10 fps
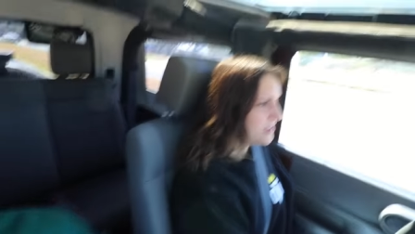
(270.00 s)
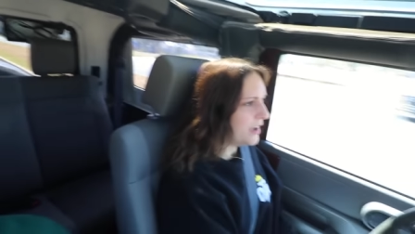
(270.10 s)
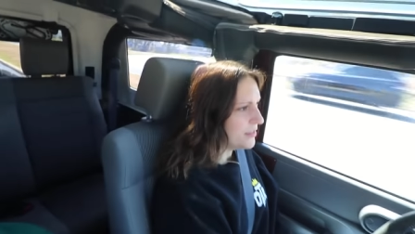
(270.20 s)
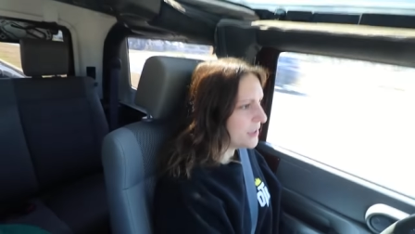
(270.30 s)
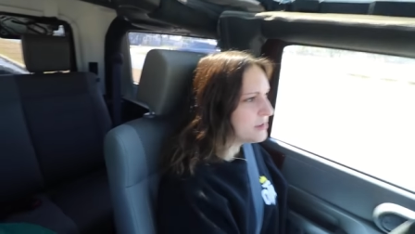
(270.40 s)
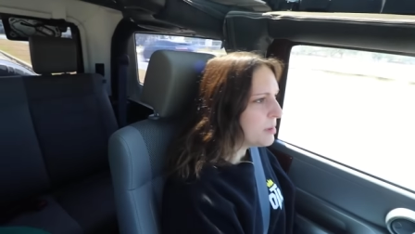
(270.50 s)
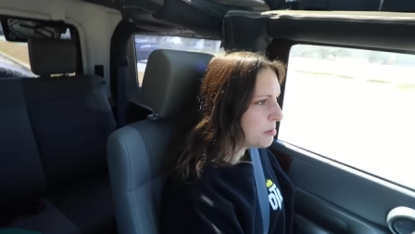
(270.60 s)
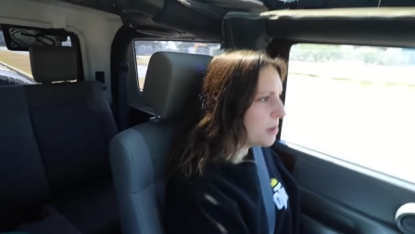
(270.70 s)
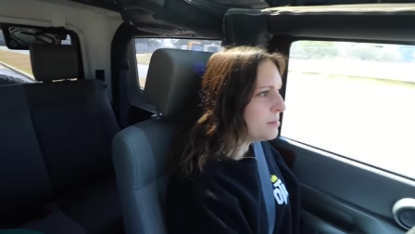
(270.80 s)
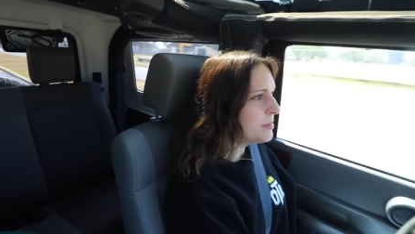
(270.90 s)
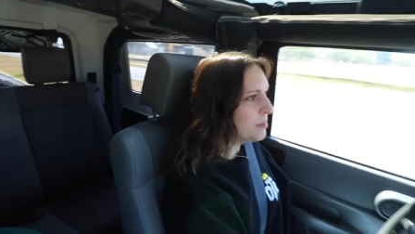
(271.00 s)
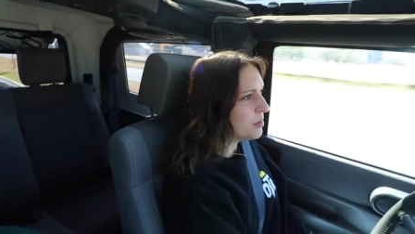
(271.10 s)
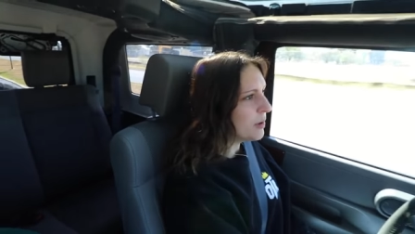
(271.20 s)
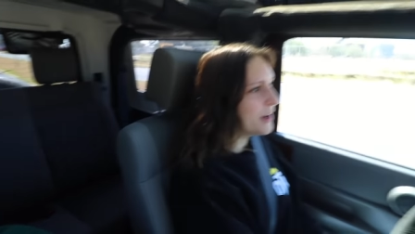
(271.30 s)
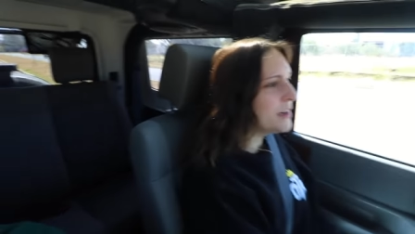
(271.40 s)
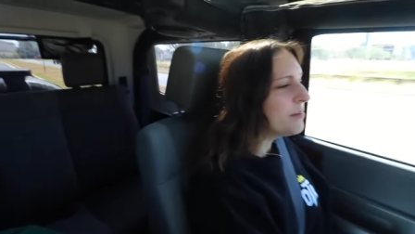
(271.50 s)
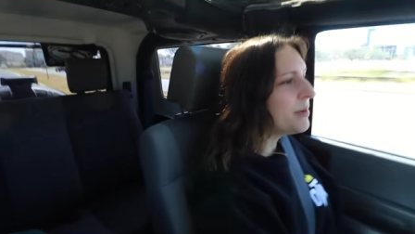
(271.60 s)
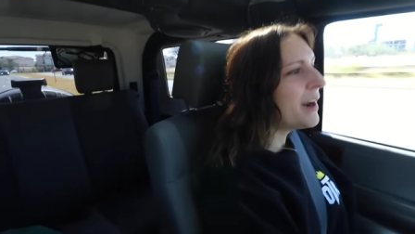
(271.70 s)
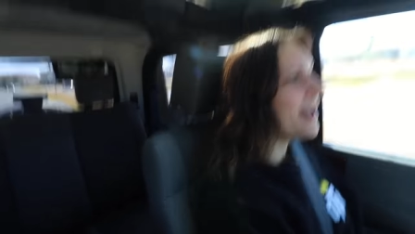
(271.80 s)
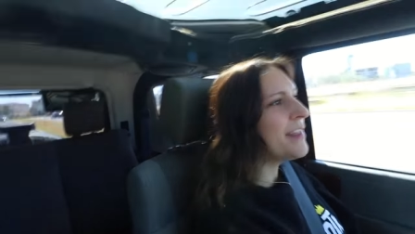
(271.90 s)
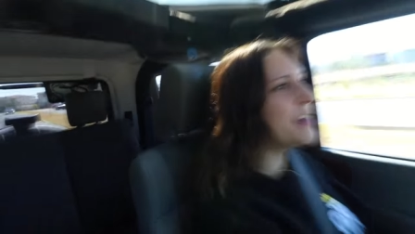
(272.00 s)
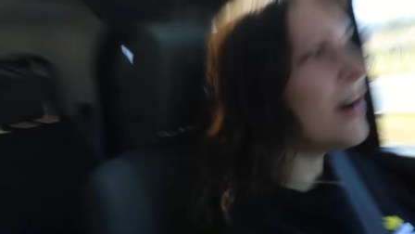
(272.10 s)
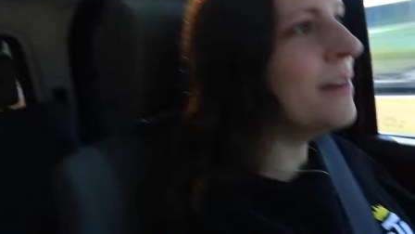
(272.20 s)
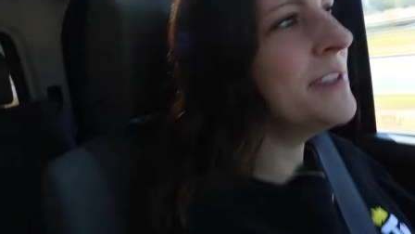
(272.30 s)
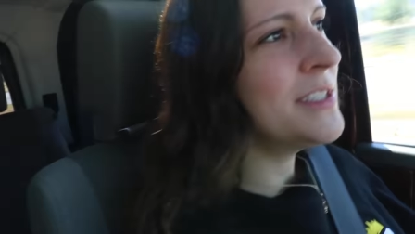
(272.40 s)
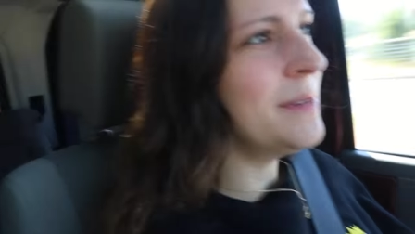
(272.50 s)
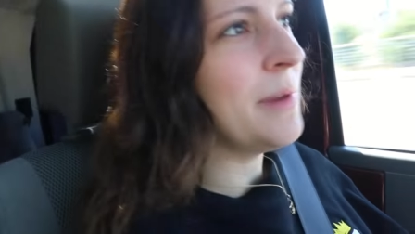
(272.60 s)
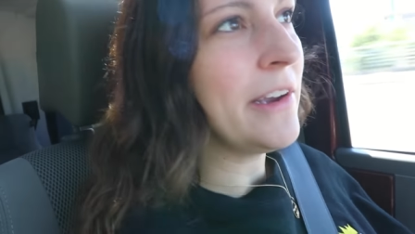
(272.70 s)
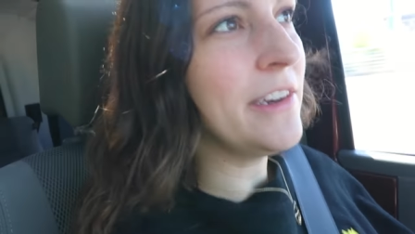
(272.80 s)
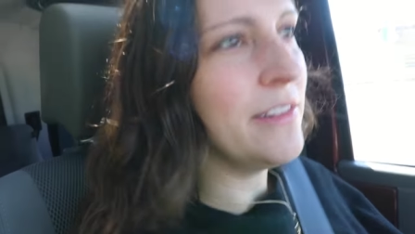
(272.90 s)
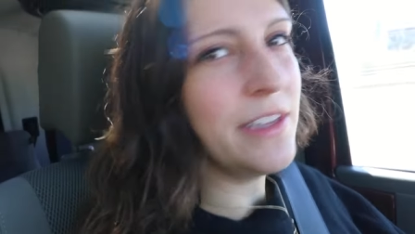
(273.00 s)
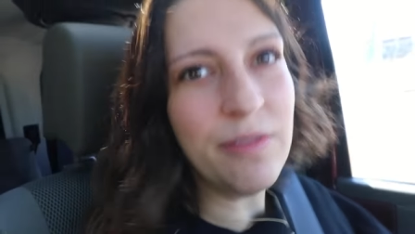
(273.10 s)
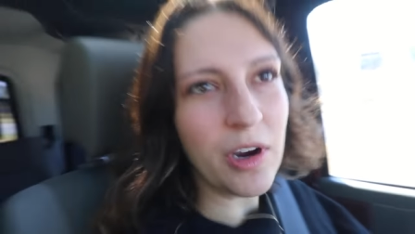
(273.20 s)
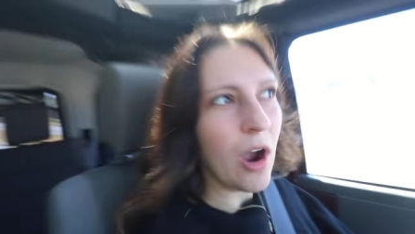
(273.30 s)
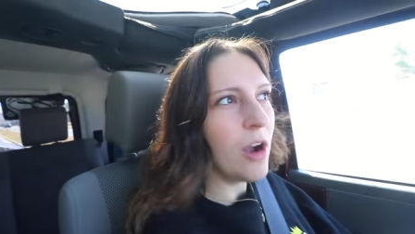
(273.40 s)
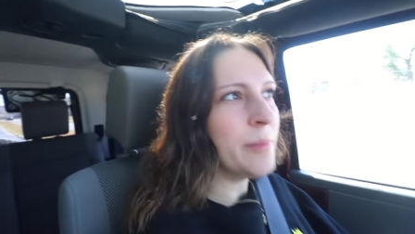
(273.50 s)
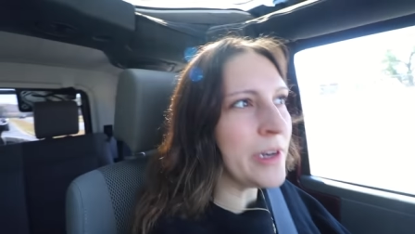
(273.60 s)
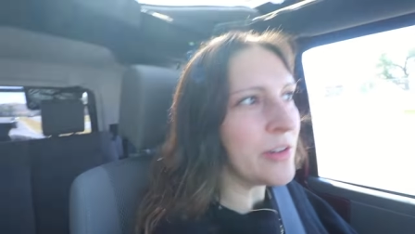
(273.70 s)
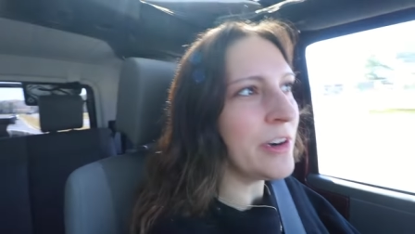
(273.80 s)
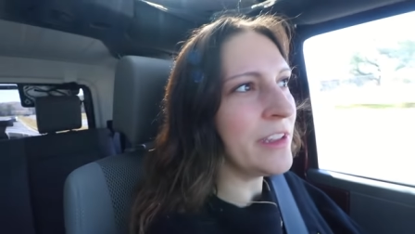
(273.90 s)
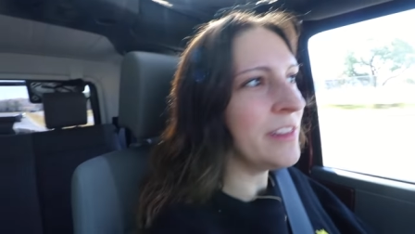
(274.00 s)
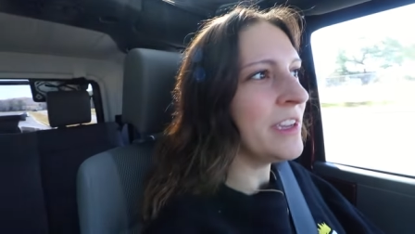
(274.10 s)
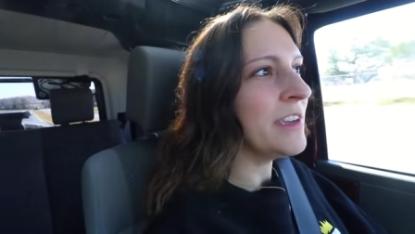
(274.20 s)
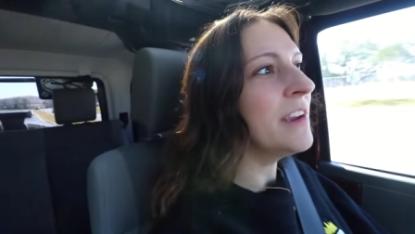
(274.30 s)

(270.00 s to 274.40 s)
Yeah, that's my problem number one. But like, obviously, I'm not gonna leave a comment or anything.